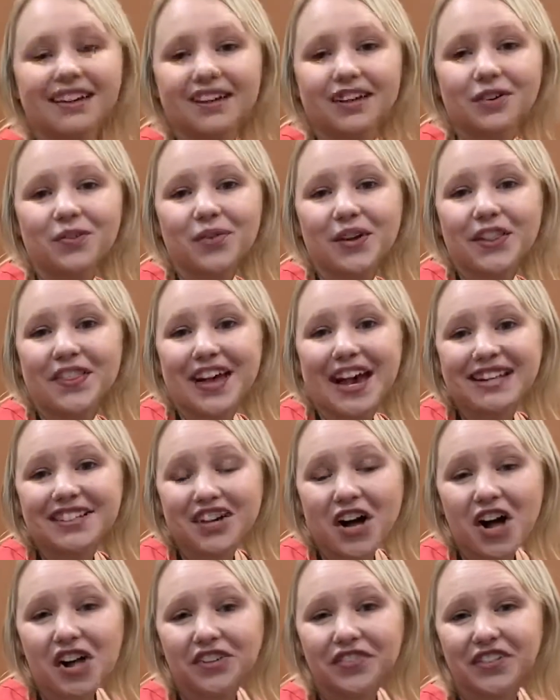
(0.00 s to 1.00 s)
Well, that's
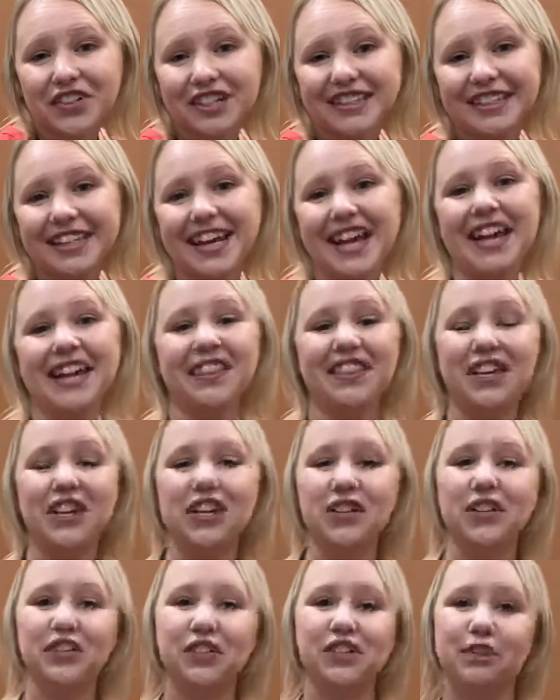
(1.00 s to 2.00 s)
all for today. Thank
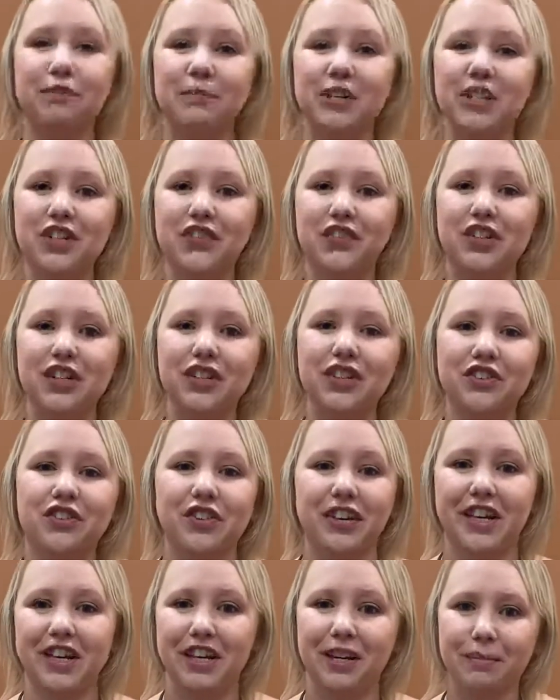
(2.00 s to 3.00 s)
you so much for
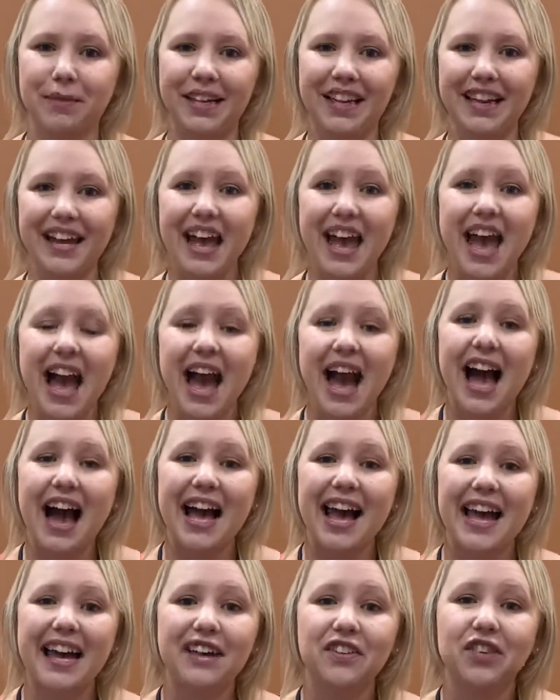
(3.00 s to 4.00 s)
joining me.
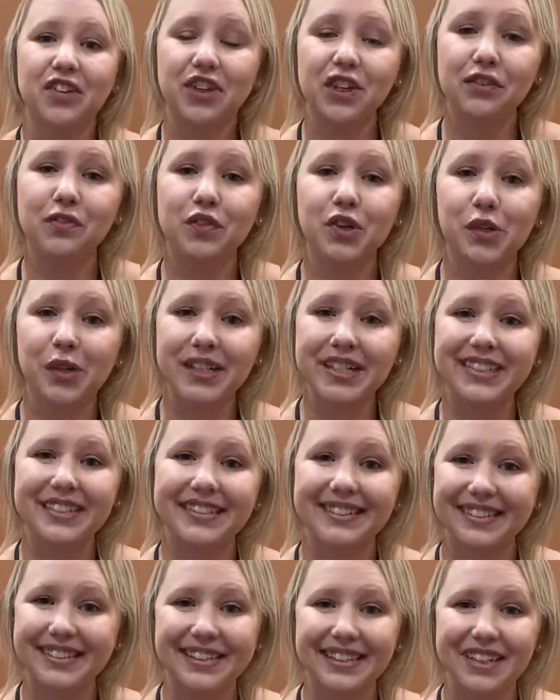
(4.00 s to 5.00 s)
I look forward to
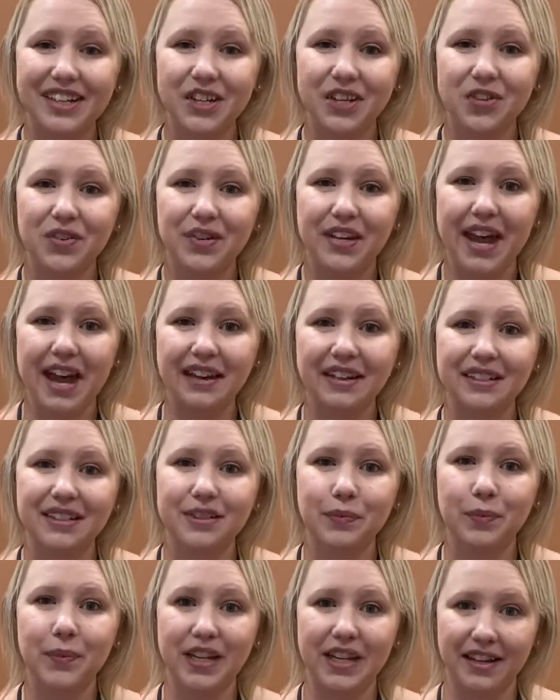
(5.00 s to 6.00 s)
seeing you next
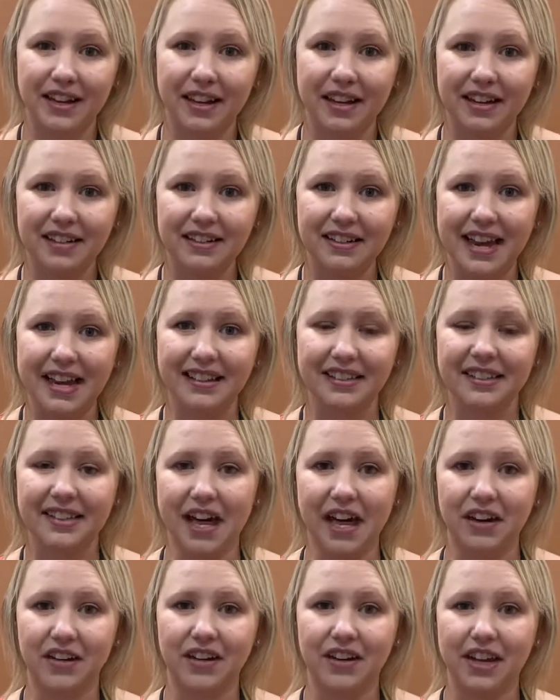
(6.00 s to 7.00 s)
weekend, next
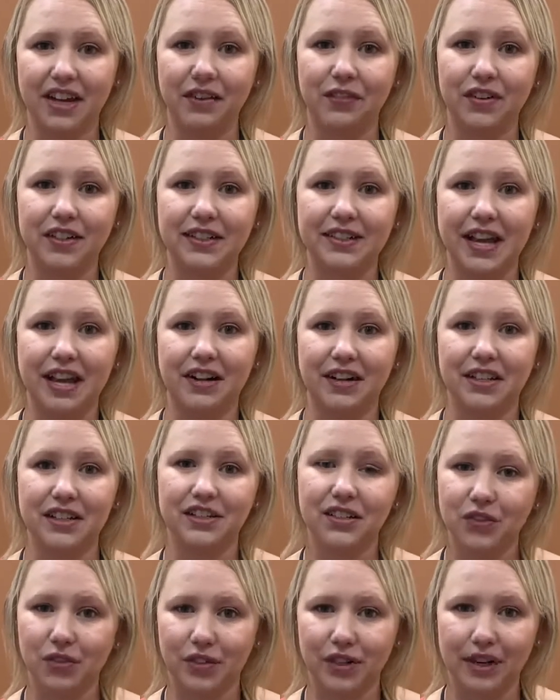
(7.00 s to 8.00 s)
Saturday for Saturday
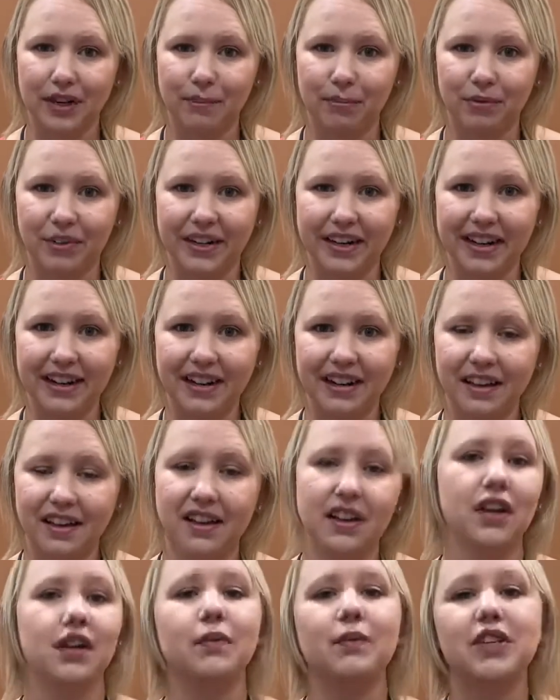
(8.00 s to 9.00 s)
Story Break.
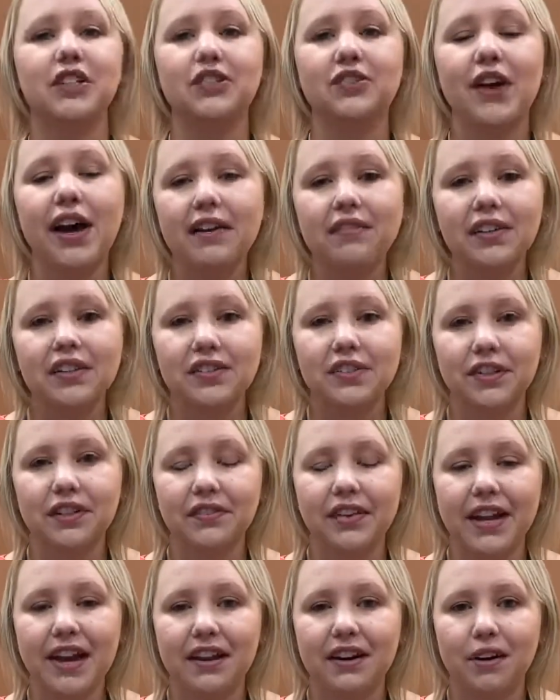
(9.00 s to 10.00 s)
We do have a
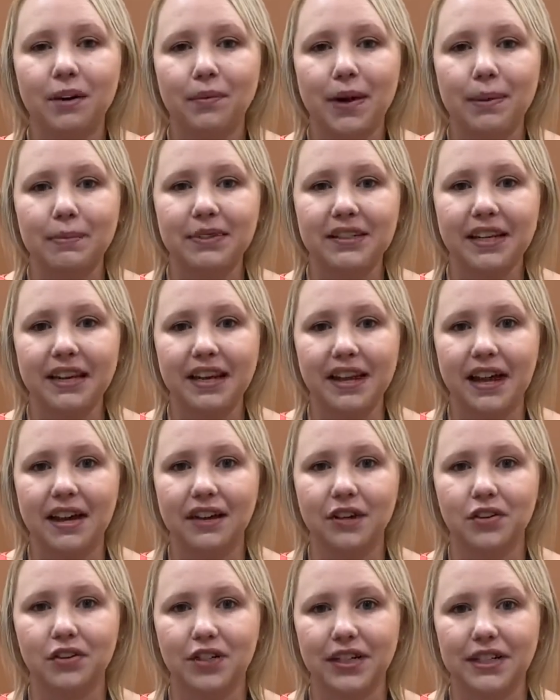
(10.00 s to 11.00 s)
survey on our website
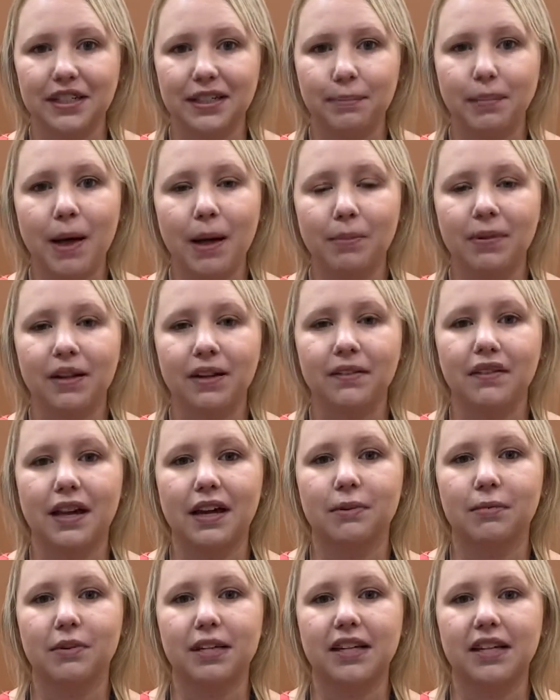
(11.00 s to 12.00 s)
at
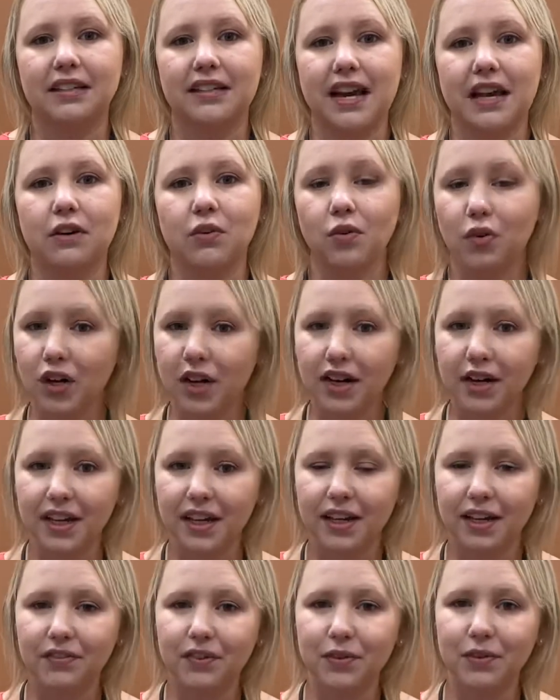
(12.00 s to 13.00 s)
greecepubliclibrary.org
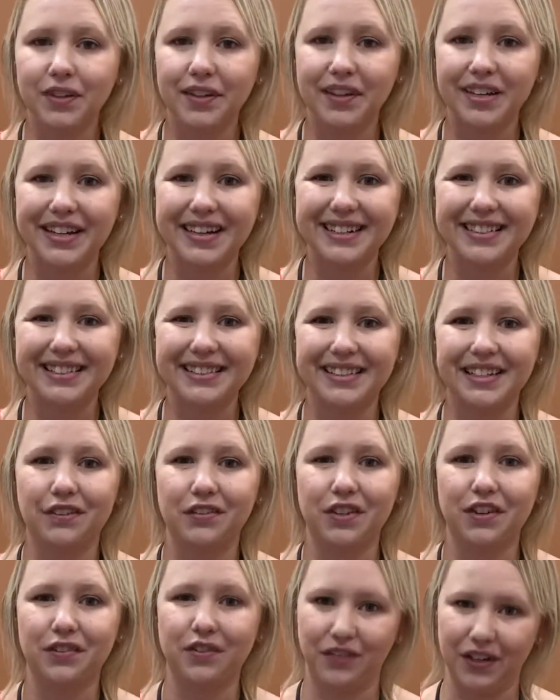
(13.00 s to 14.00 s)
if you would like to leave
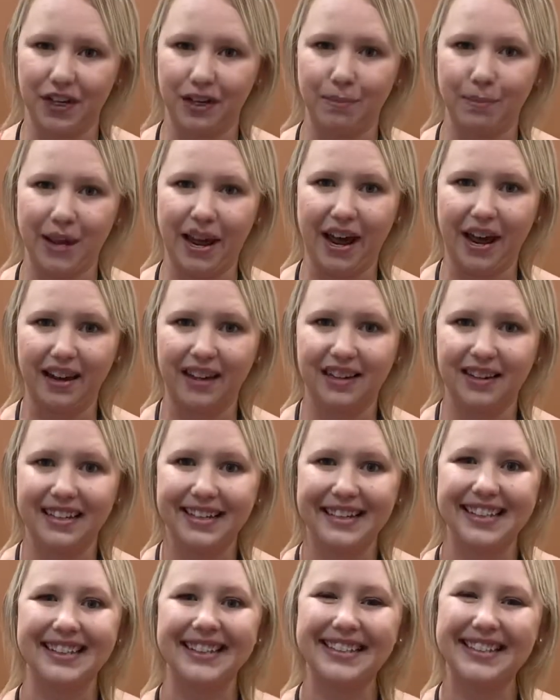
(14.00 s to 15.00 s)
your feedback.
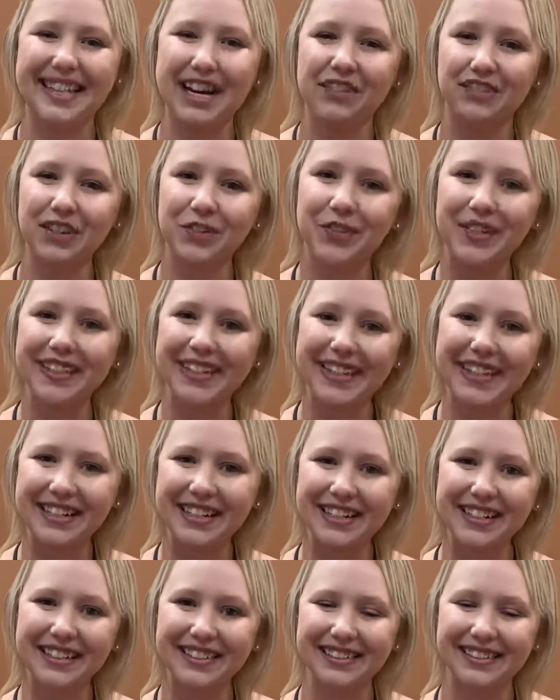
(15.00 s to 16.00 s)
See everyone later.